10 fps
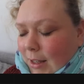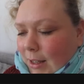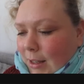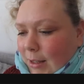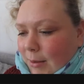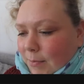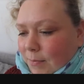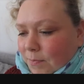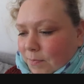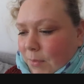
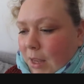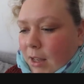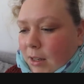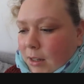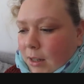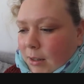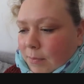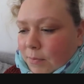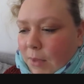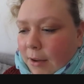Yeah,
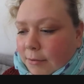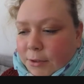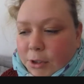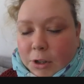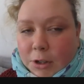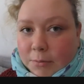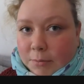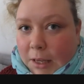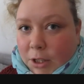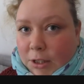and after
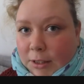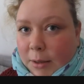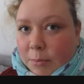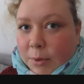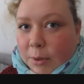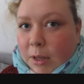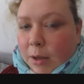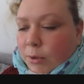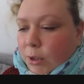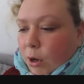Meiji-temple
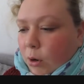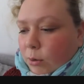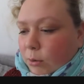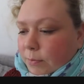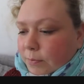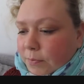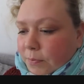I would go